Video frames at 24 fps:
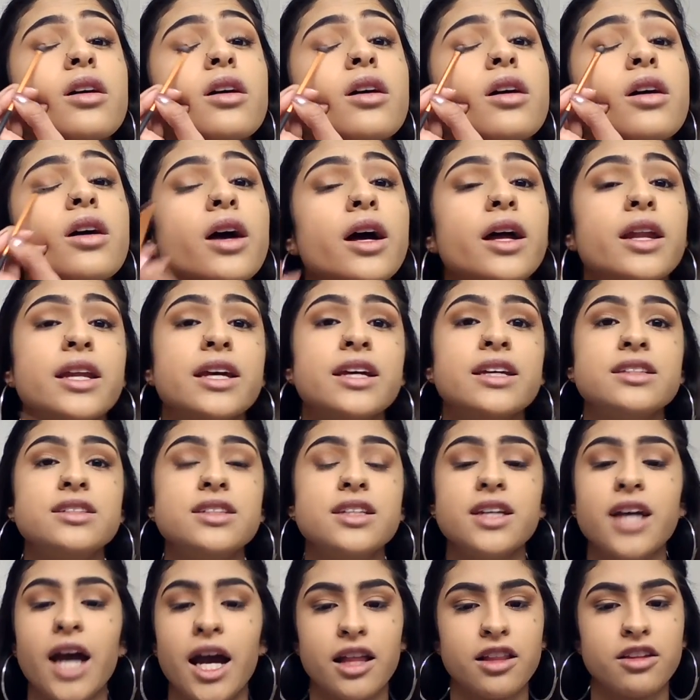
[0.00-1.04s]

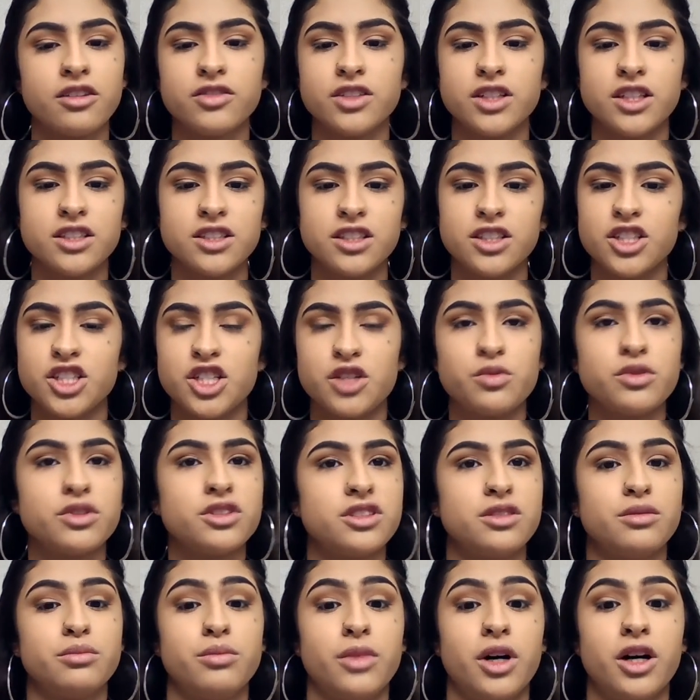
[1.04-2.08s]
Izzy, I loved Izzy. She was
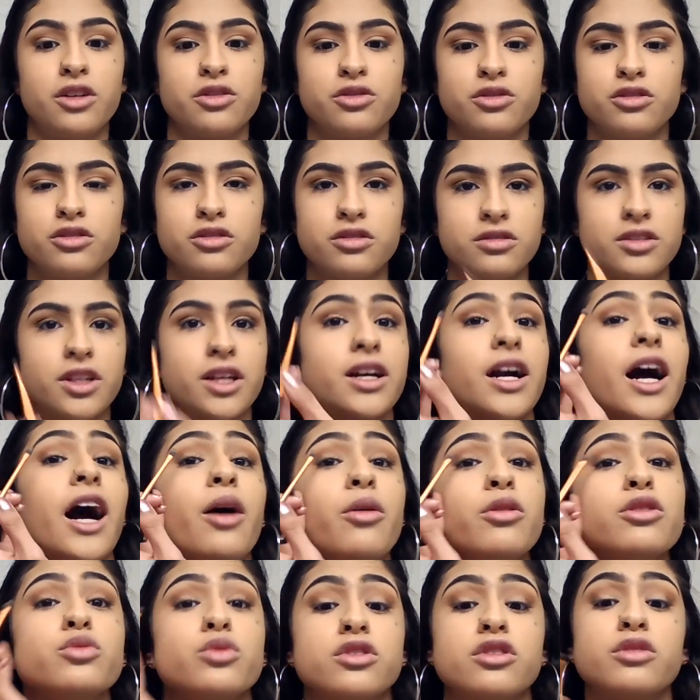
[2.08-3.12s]
the model. Like, I
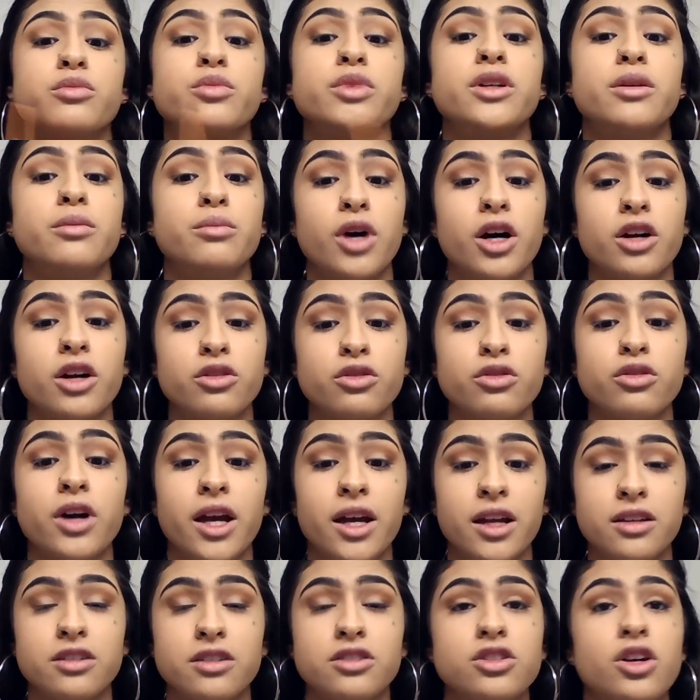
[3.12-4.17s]
would want to be a model
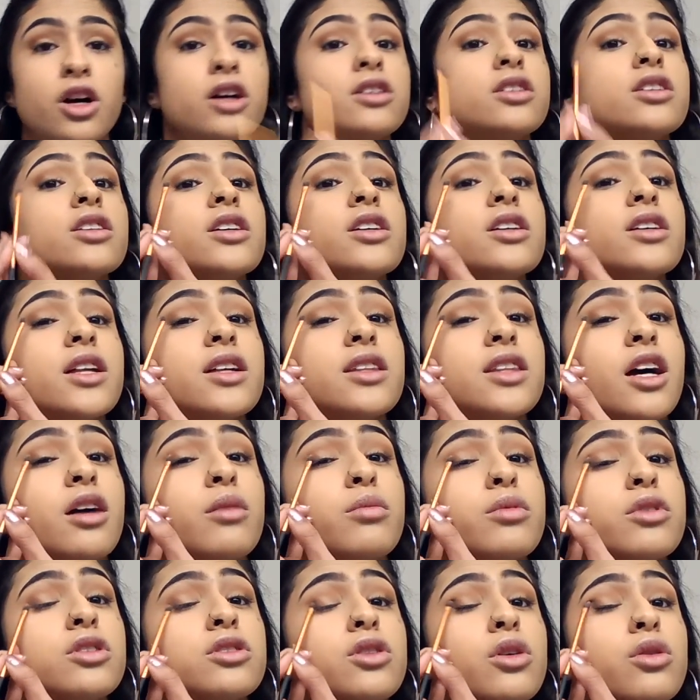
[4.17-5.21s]
and a doctor. Like, that'd
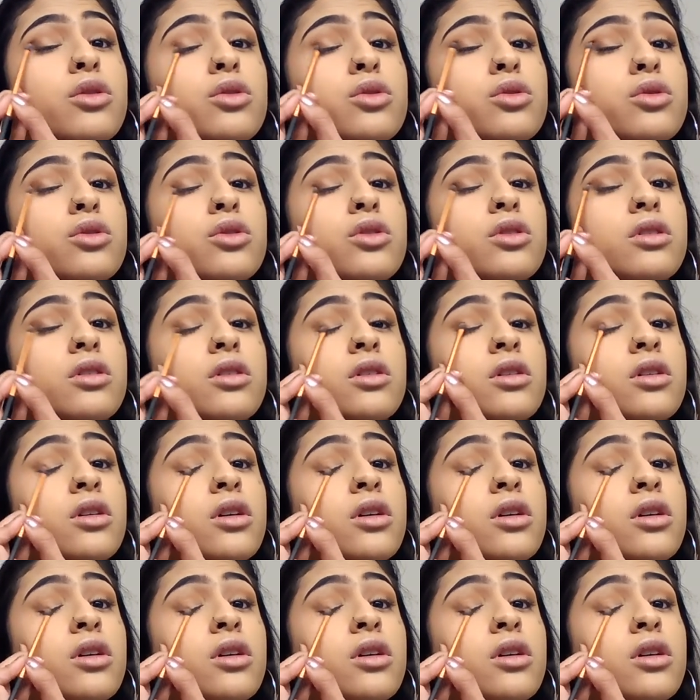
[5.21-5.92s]
be so cool.